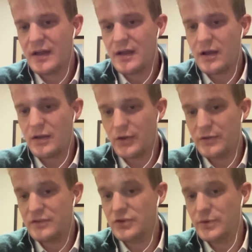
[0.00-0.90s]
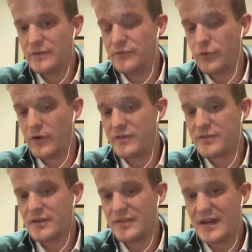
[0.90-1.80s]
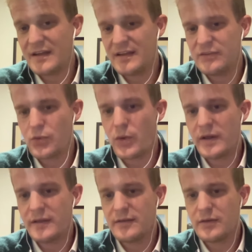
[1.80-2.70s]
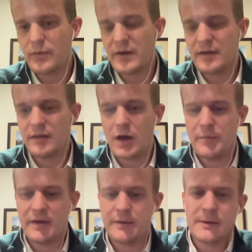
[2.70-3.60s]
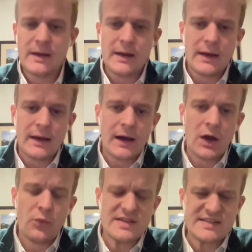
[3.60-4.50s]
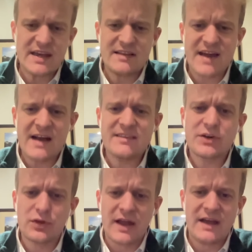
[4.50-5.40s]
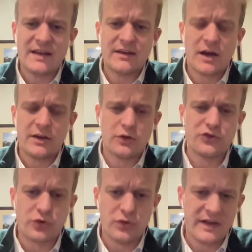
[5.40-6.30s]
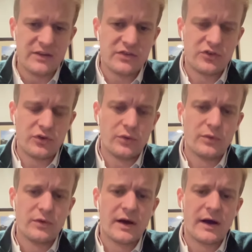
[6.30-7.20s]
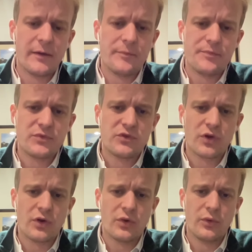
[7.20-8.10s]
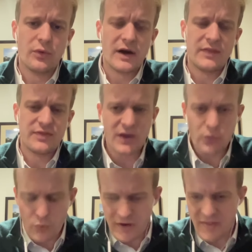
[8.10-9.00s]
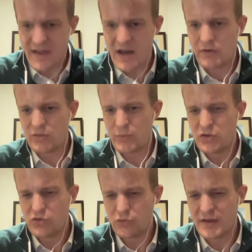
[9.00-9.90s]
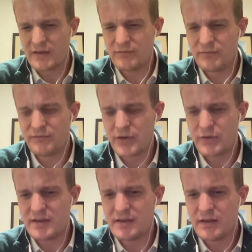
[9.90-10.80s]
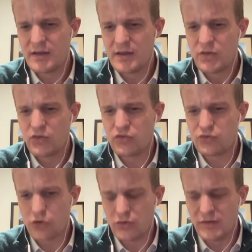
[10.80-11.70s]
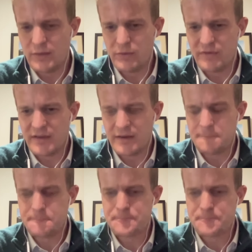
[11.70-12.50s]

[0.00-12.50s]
are going to do it for us. And that is quite alarming. We're seeing tactical and ideological links too. So I think one of the areas where you saw that very strongly was in